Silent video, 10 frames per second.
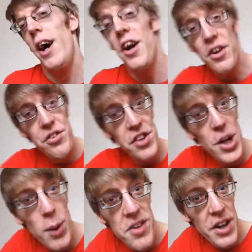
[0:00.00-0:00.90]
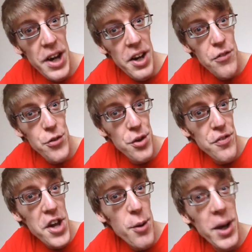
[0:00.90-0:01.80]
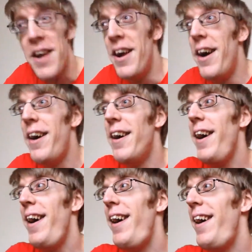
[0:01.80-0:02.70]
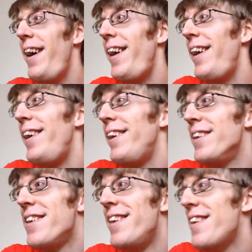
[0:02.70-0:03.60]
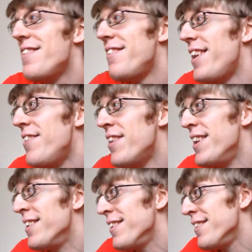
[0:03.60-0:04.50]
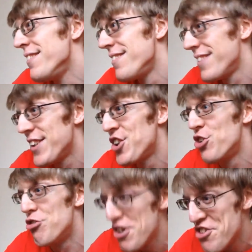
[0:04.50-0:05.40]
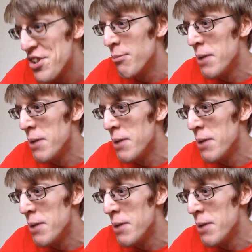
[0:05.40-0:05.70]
And I'll see you when it's light enough to do a video again. Ha ha! Daylight savings. Crushing